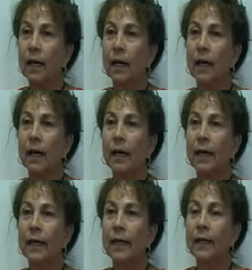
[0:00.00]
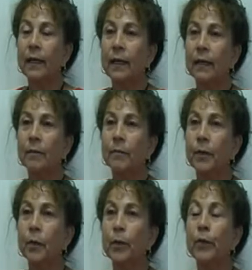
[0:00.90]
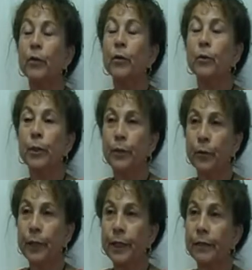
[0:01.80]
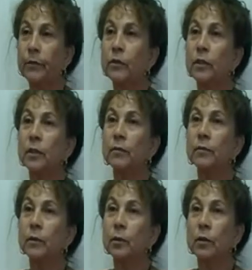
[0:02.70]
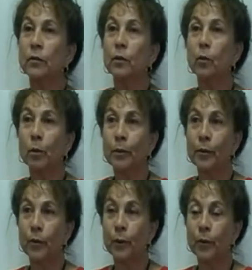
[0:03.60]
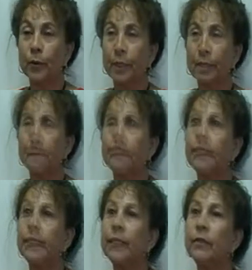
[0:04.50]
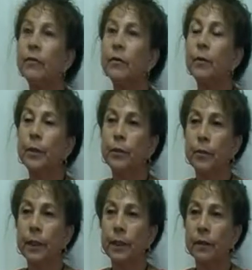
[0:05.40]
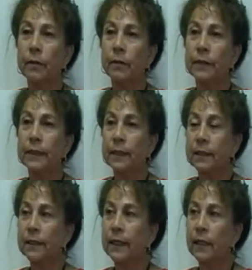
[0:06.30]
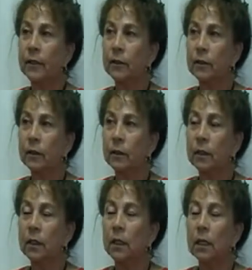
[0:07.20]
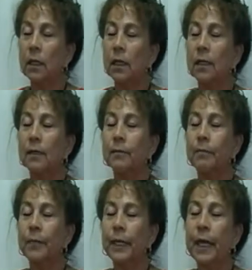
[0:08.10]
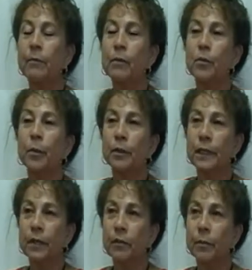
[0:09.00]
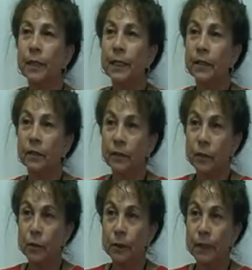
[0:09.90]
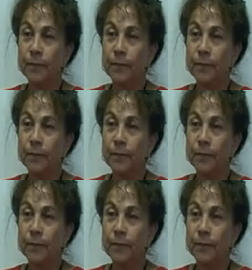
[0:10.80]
I went to a retreat. It was a sort of a woman's retreat. At the end of the retreat, the facilitator came and spoke to everybody individually.